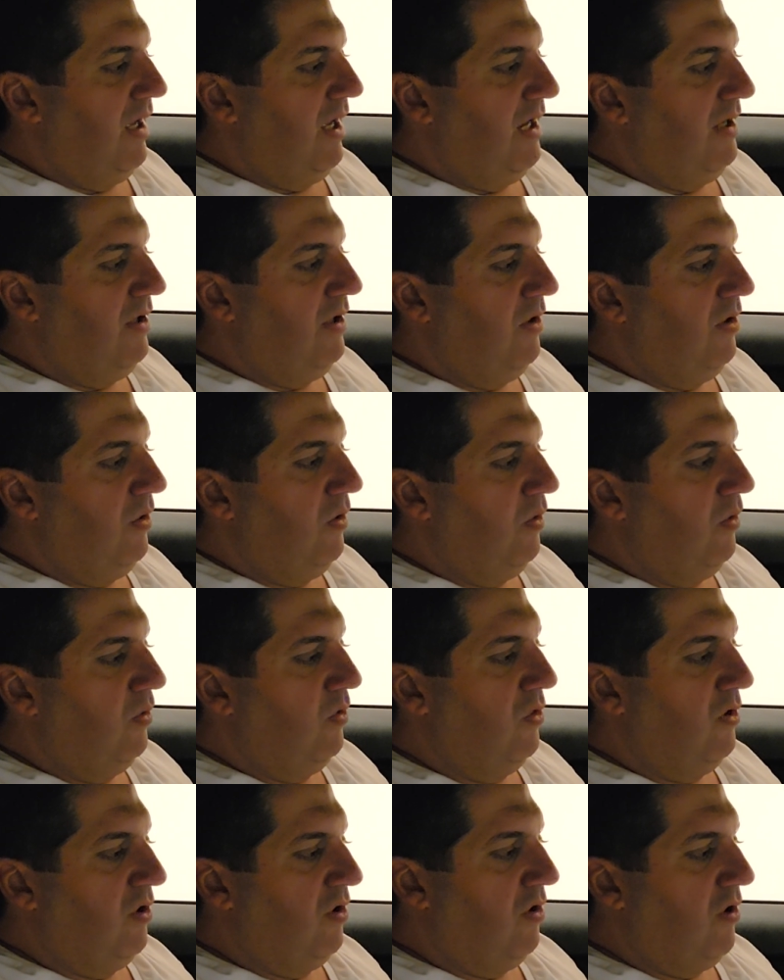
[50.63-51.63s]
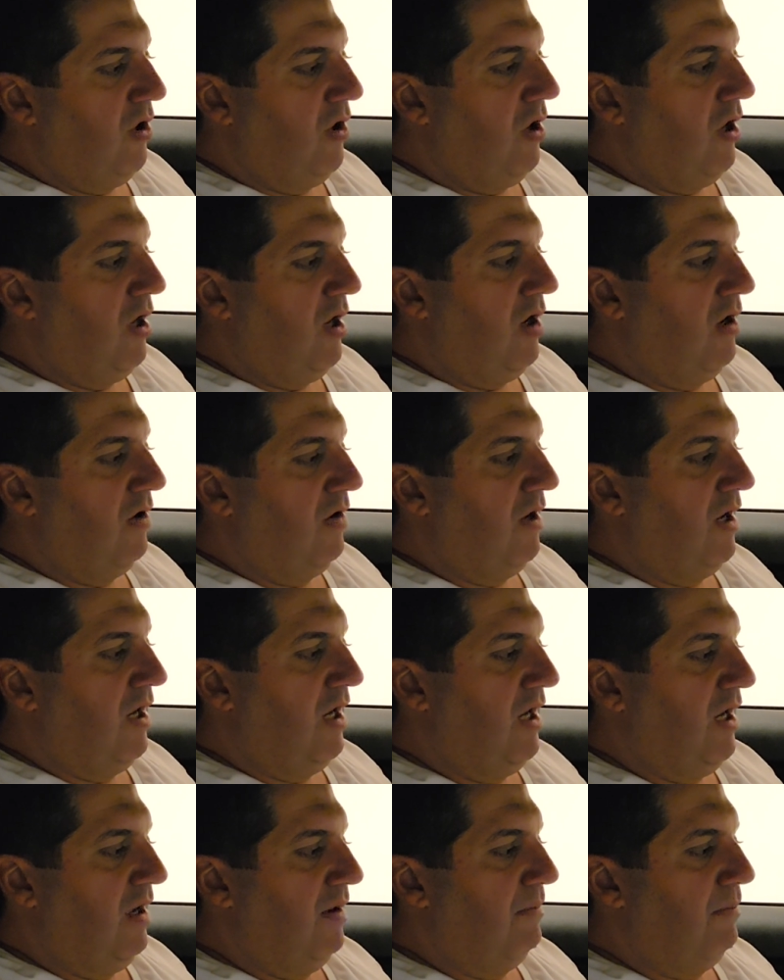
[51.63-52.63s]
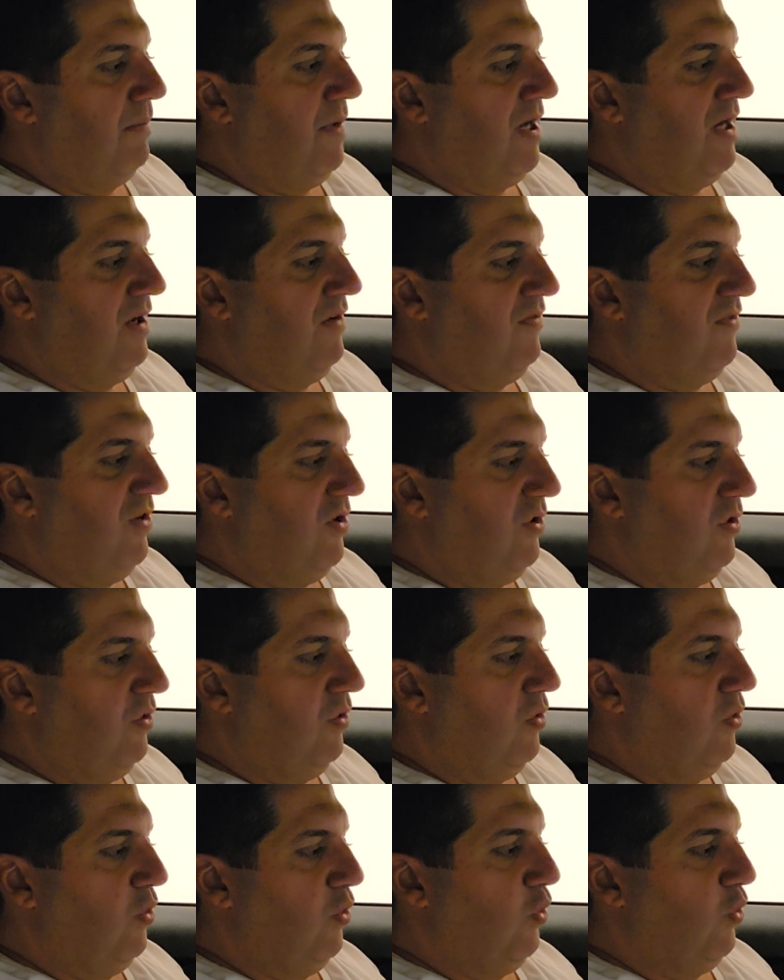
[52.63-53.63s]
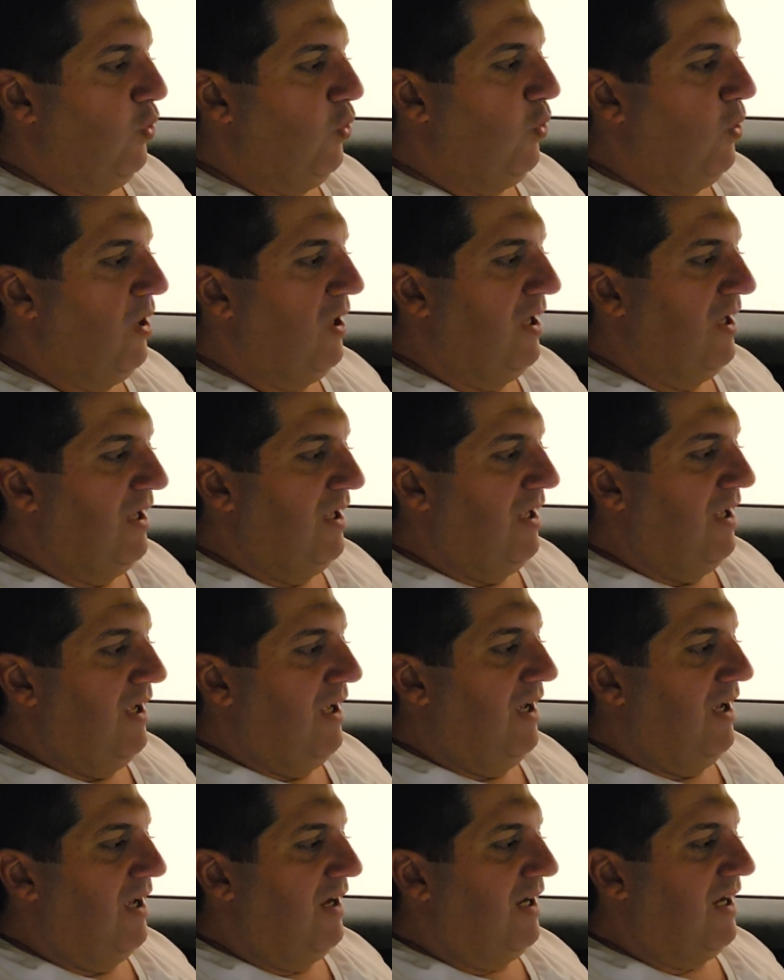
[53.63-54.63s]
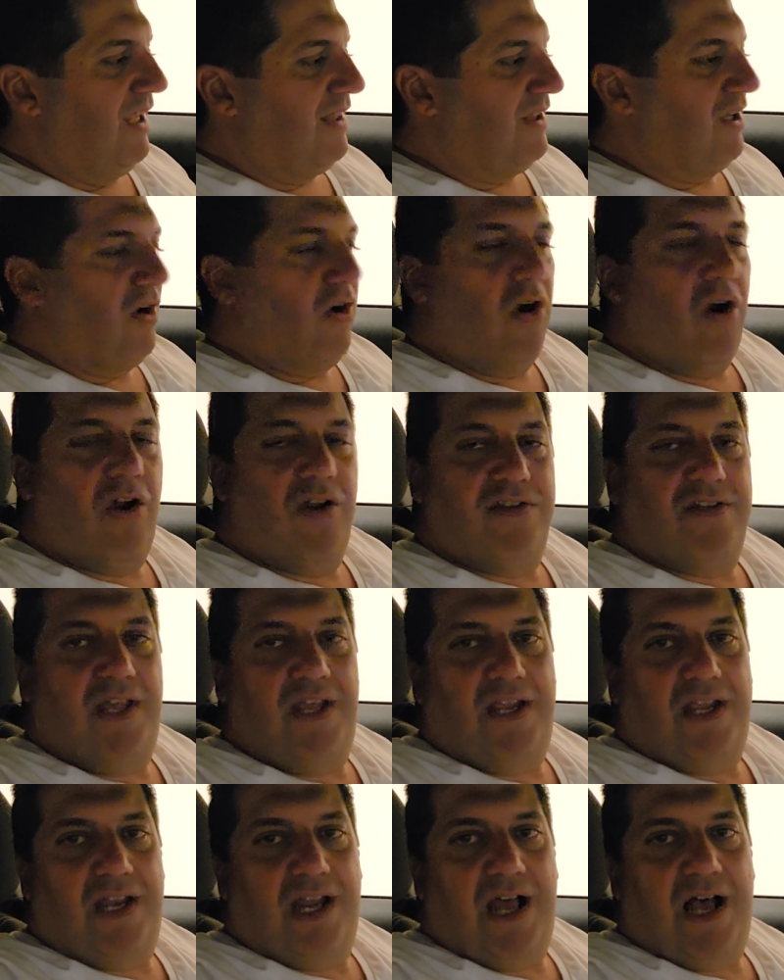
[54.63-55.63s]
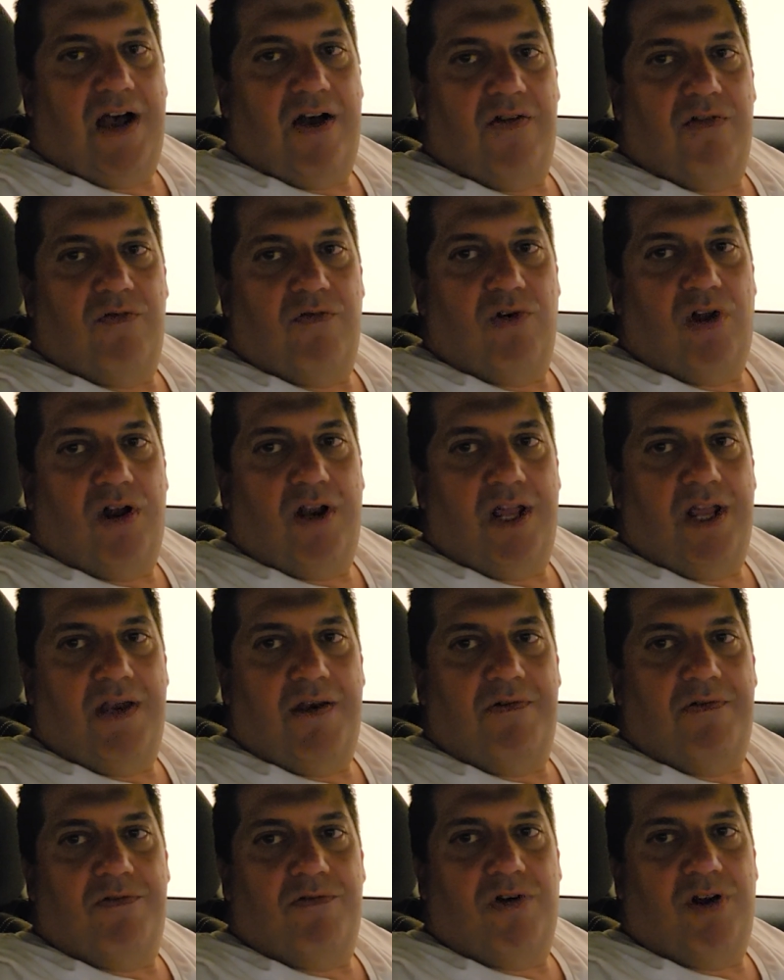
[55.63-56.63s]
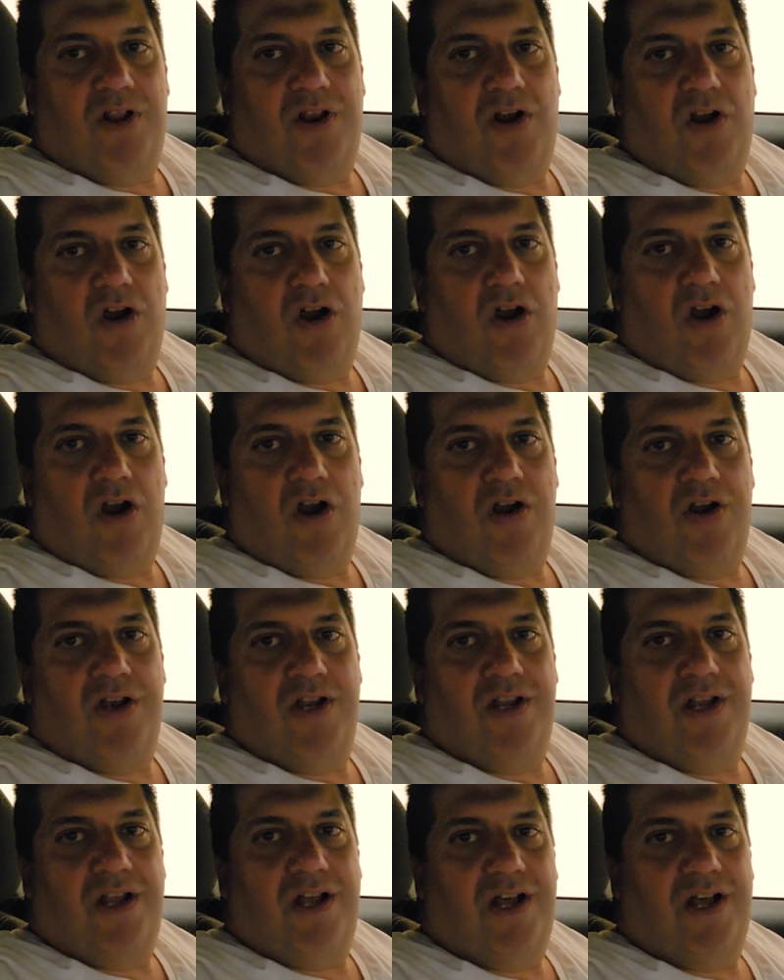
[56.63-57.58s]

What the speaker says: I know there are many of you who get the car, take it out, and run it hard,